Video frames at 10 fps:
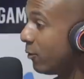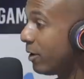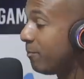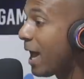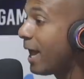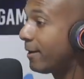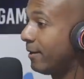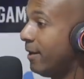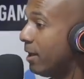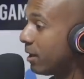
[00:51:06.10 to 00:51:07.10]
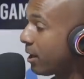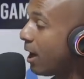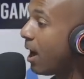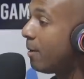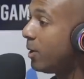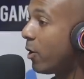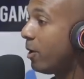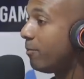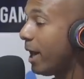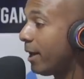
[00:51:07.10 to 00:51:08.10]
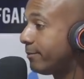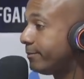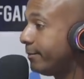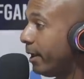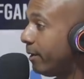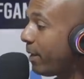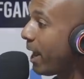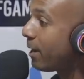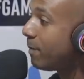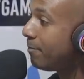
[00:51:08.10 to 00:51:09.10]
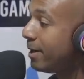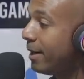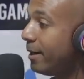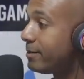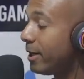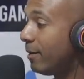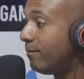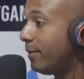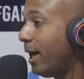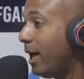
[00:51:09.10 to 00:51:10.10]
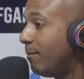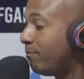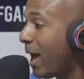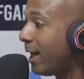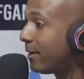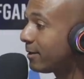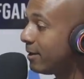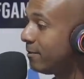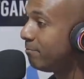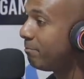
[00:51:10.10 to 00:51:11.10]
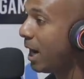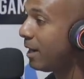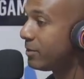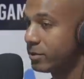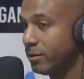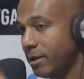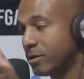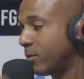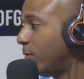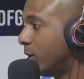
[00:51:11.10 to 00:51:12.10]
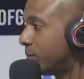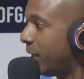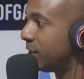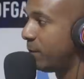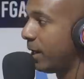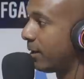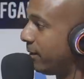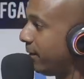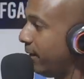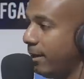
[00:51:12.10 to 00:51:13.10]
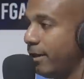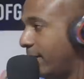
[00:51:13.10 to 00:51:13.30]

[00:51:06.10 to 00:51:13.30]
on and bake. Come on and bake. Bake my buns up and bake them buns. That's what he buns nah. Hey,